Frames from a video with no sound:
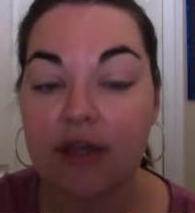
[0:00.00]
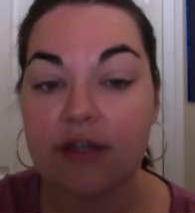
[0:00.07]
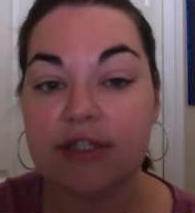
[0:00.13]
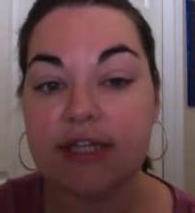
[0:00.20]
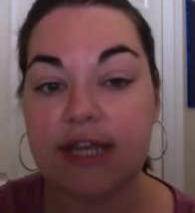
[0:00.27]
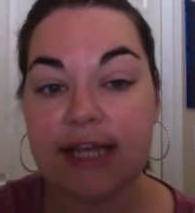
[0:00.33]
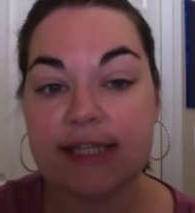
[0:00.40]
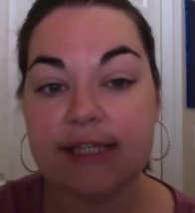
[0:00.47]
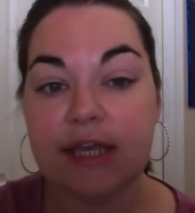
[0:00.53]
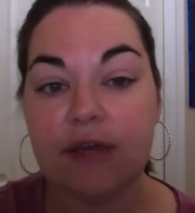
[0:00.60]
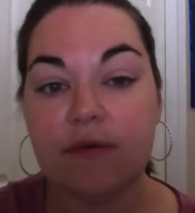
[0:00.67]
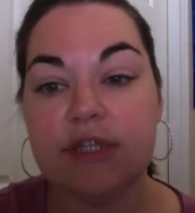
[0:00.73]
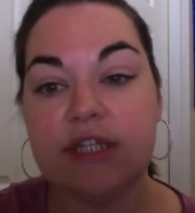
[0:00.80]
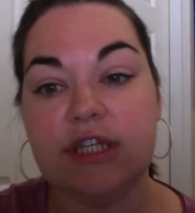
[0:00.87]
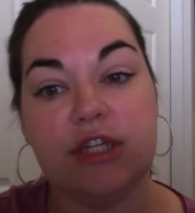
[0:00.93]
today's
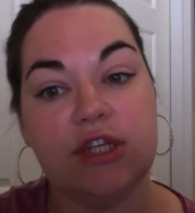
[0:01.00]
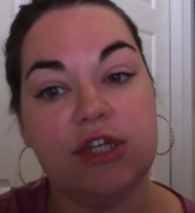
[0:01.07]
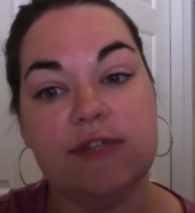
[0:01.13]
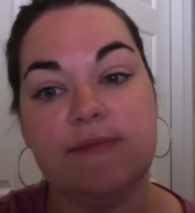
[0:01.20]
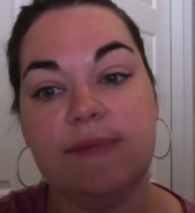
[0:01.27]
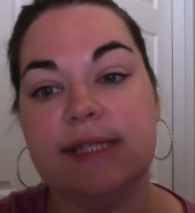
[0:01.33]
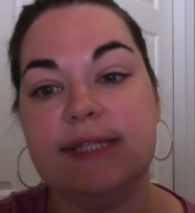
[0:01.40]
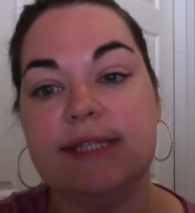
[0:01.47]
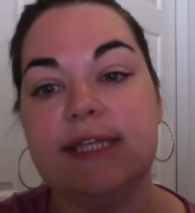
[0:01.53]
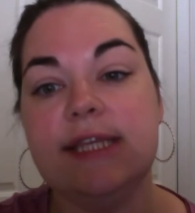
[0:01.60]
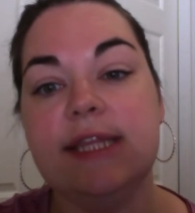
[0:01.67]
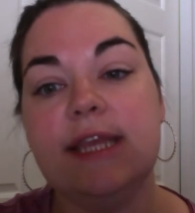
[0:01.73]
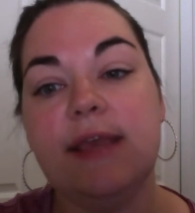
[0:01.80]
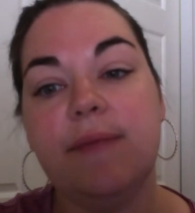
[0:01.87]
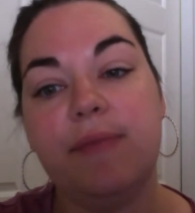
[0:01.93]
language teachers must see
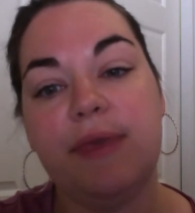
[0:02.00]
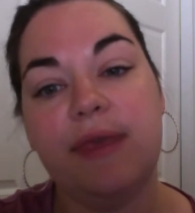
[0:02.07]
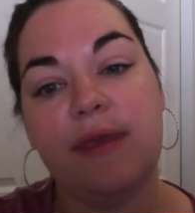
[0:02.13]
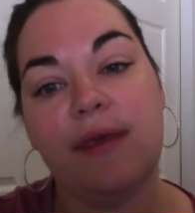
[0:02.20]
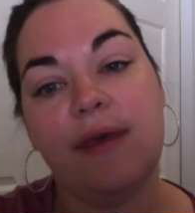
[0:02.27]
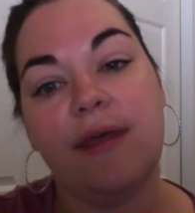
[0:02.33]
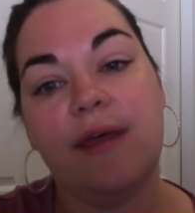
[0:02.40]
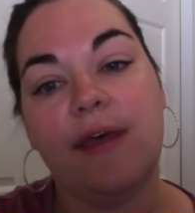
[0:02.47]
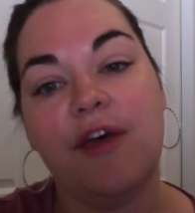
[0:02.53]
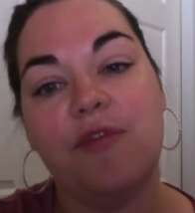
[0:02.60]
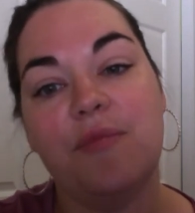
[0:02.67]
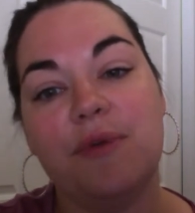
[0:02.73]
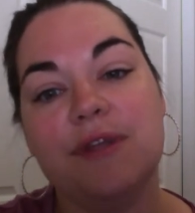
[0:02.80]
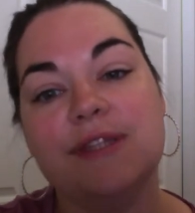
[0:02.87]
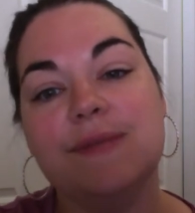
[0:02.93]
the appeal
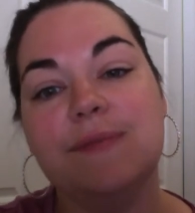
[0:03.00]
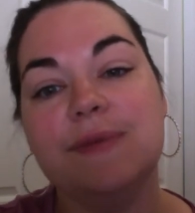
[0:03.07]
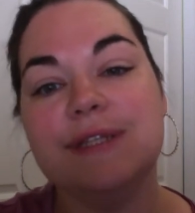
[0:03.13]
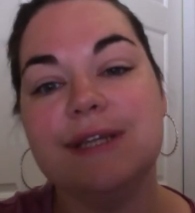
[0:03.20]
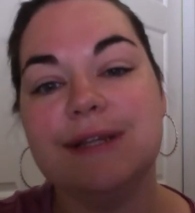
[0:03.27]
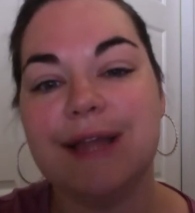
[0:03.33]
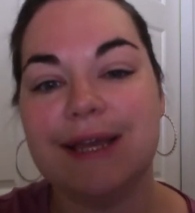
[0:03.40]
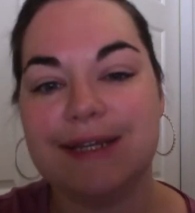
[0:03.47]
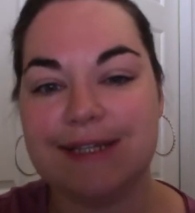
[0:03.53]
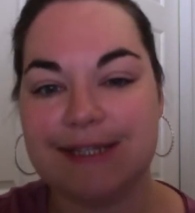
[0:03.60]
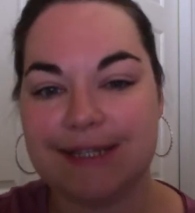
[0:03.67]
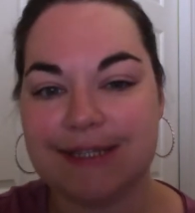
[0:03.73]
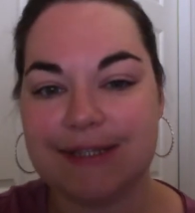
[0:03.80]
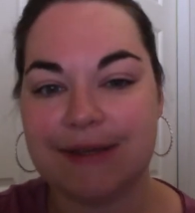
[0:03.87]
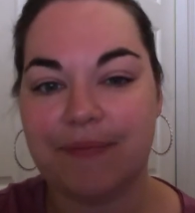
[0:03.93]
of principled
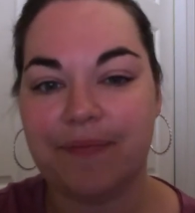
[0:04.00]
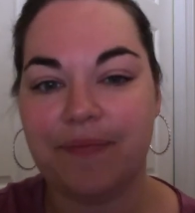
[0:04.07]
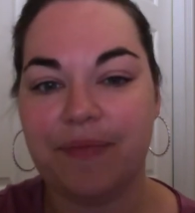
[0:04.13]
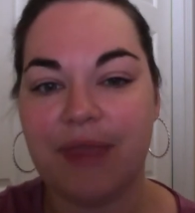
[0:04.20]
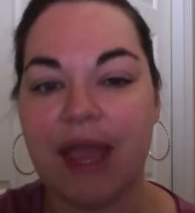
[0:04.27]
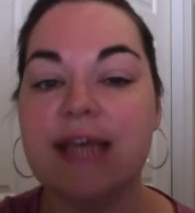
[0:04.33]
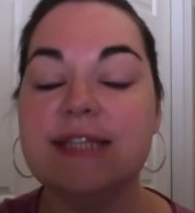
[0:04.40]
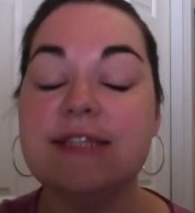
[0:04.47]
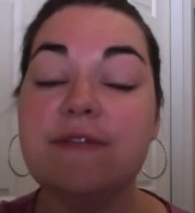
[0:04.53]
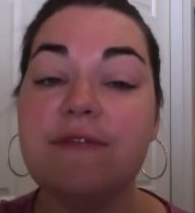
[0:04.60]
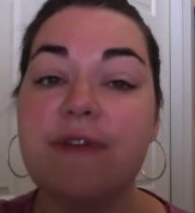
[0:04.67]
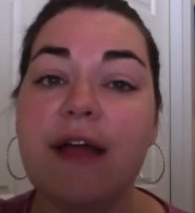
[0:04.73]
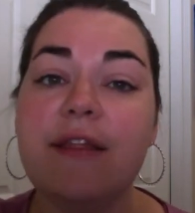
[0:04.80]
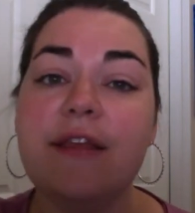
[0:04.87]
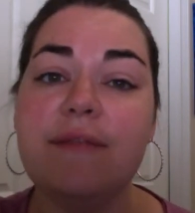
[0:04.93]
eclecticism as a
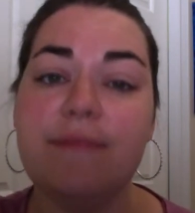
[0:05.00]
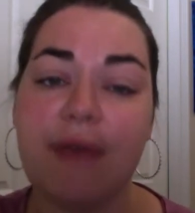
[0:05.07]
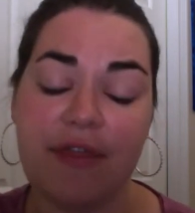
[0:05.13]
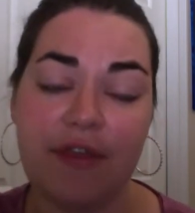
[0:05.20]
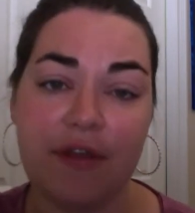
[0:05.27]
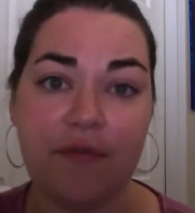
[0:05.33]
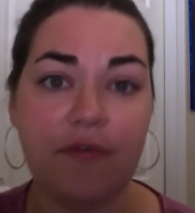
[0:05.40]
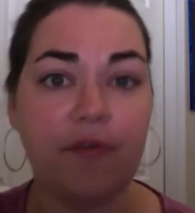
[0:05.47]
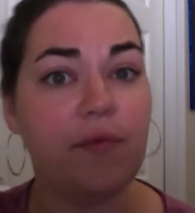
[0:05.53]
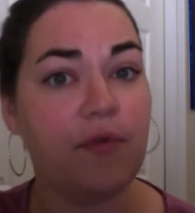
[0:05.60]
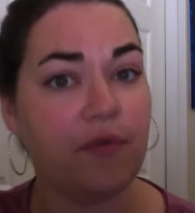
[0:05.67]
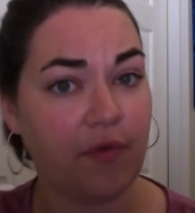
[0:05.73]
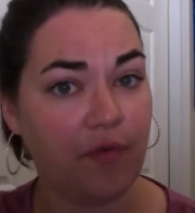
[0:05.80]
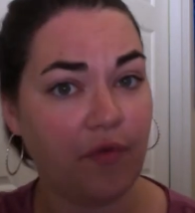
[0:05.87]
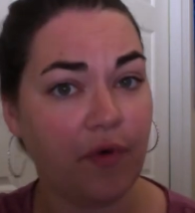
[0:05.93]
valid method for
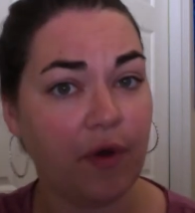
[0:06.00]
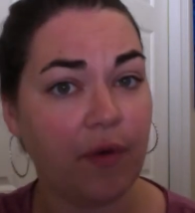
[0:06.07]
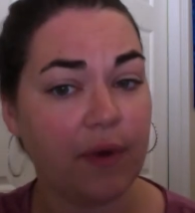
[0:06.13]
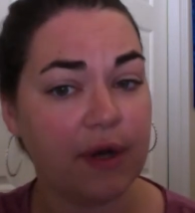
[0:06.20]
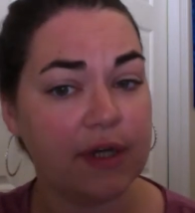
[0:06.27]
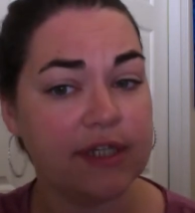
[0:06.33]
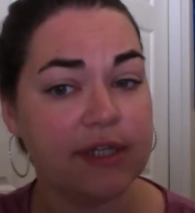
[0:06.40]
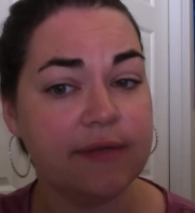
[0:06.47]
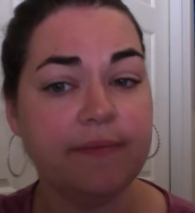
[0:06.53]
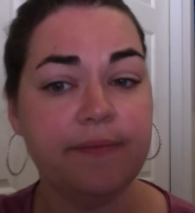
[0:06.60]
moving forward.